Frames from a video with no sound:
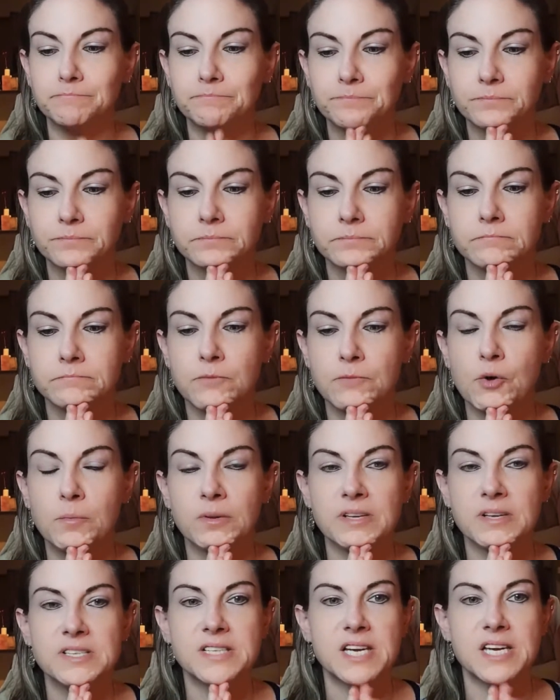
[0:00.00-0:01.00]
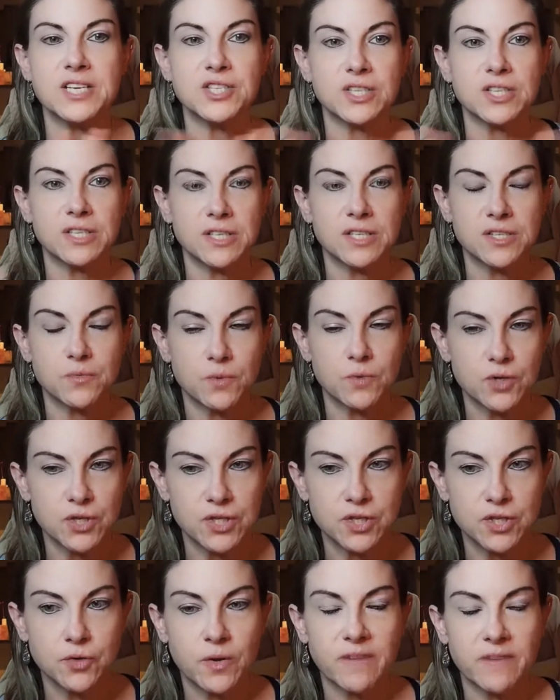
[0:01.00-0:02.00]
Mobilization is we're just
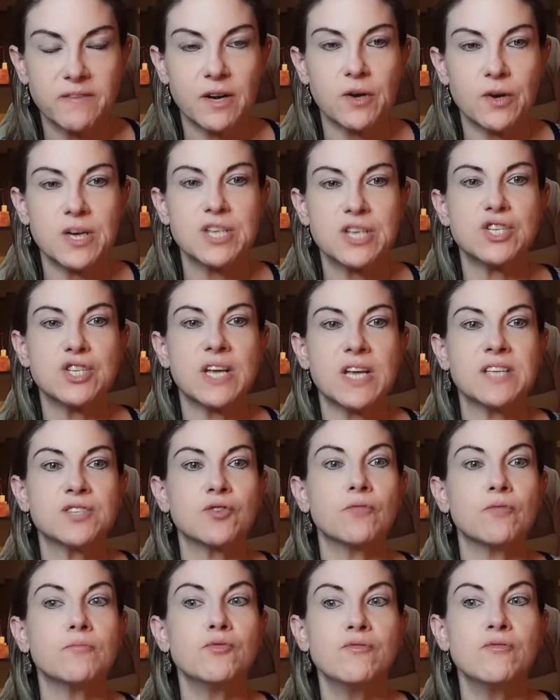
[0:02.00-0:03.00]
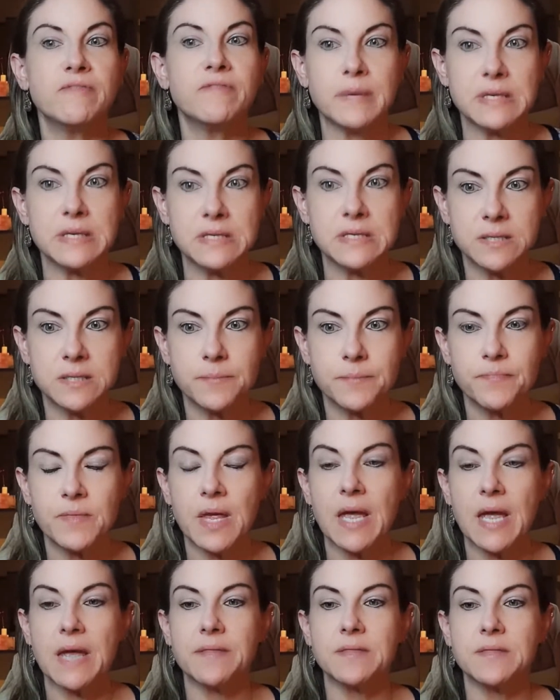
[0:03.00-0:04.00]
doing very gentle movement.
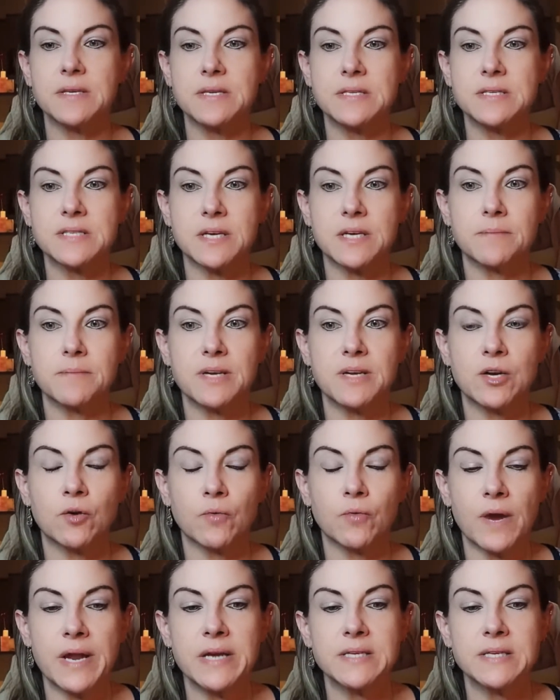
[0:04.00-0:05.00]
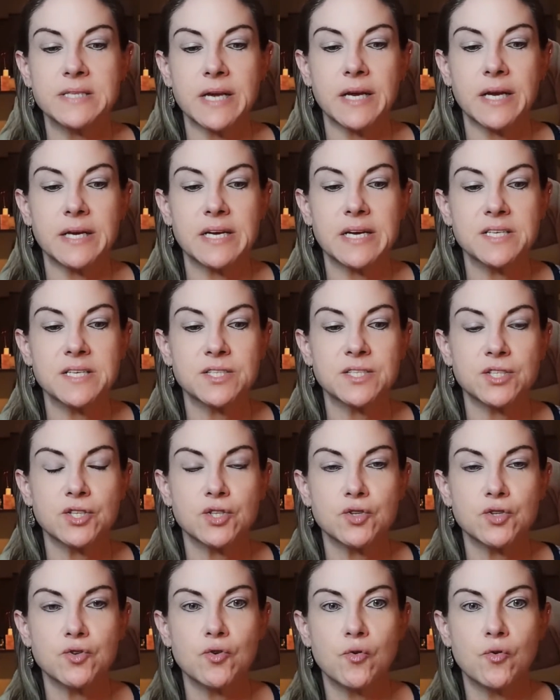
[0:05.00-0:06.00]
And these can be great techniques to
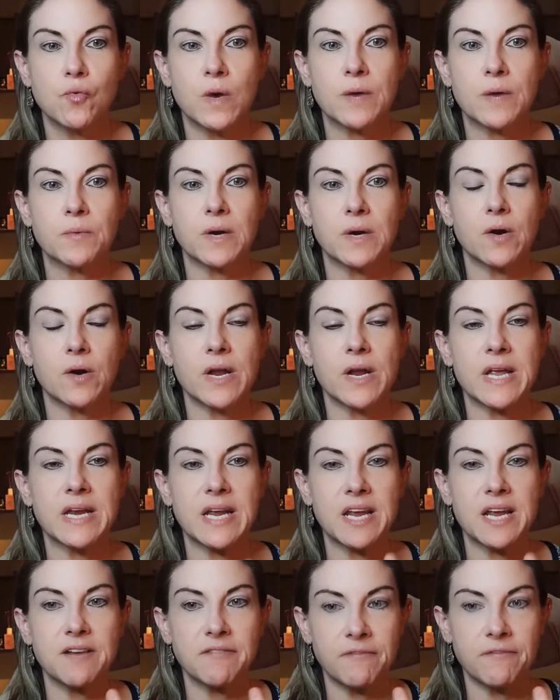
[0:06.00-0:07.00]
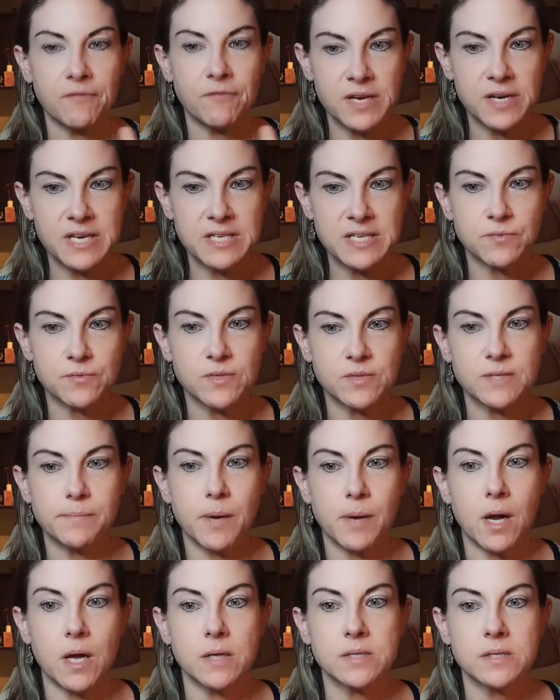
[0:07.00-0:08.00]
do when we're in a freeze
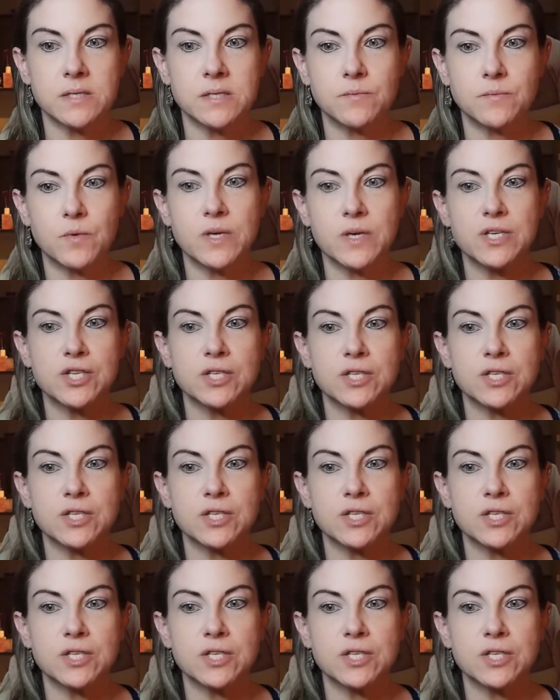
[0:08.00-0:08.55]
response, which,